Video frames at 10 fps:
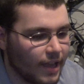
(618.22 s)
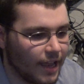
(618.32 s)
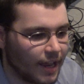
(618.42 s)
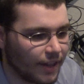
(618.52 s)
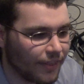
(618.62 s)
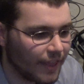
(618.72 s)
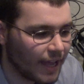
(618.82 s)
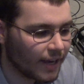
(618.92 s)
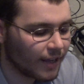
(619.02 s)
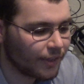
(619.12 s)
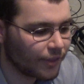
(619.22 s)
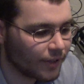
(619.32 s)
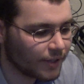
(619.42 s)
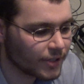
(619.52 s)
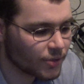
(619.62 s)
And that, I
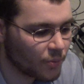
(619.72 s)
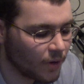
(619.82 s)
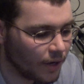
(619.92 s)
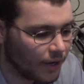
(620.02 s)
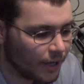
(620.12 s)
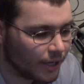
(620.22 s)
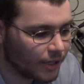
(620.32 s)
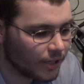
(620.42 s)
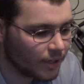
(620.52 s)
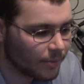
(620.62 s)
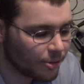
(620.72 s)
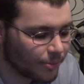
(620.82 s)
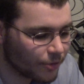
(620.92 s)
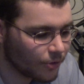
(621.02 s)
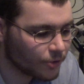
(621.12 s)
think, is why
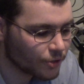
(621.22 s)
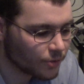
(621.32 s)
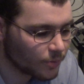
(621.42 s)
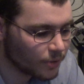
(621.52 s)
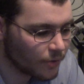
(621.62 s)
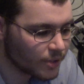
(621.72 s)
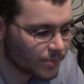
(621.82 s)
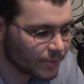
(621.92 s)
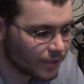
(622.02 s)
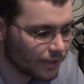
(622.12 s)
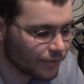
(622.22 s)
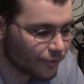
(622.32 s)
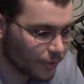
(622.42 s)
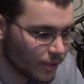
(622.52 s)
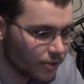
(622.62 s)
permaculture will always be
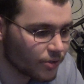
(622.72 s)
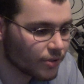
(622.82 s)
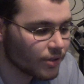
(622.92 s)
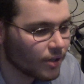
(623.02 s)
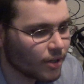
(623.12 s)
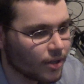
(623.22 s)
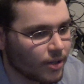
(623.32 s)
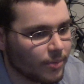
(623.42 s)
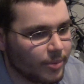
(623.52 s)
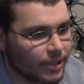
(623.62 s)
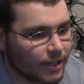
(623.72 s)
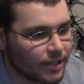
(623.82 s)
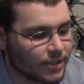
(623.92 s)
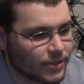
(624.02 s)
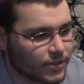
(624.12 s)
fringe,
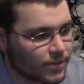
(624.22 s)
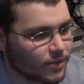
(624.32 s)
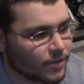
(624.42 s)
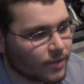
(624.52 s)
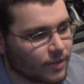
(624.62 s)
because